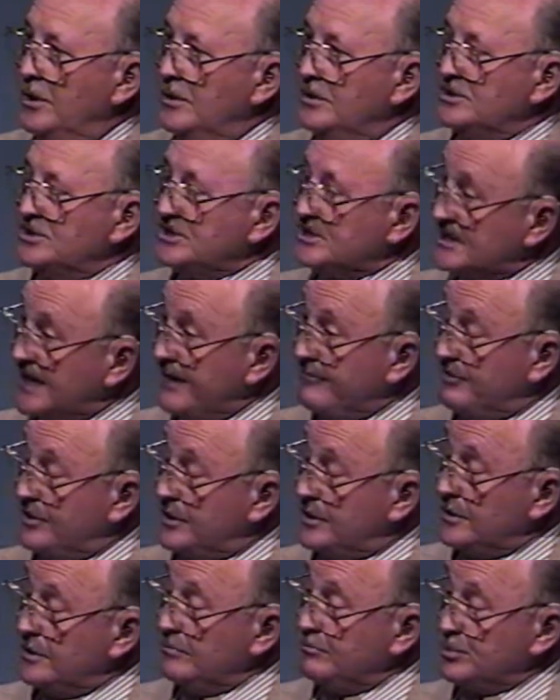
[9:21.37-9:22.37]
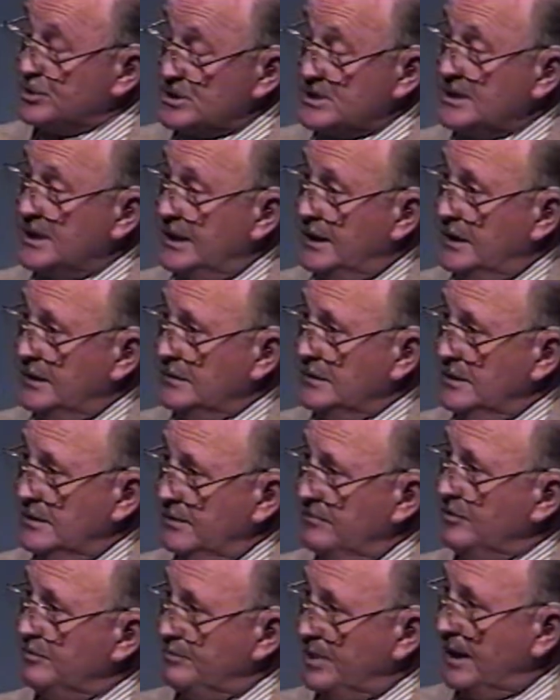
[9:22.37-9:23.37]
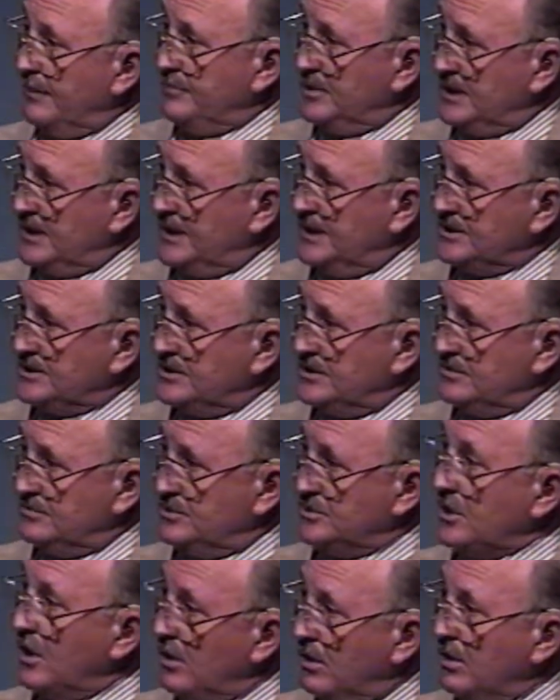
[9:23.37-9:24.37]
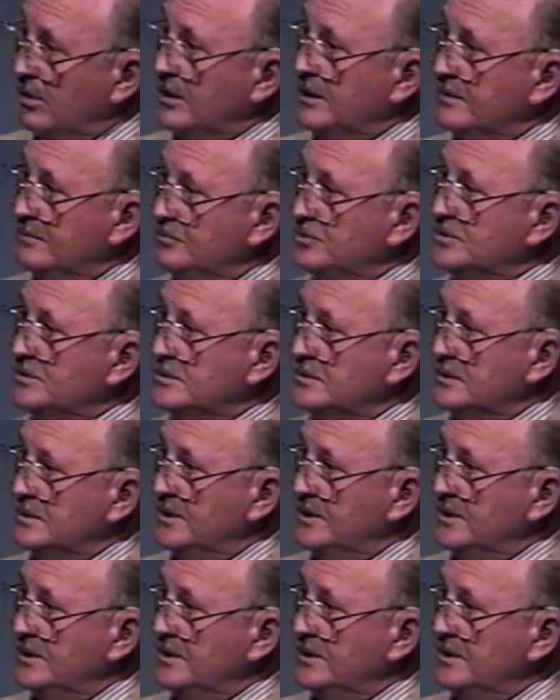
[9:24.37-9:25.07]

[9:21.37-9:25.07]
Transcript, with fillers: seven percent of the population was all was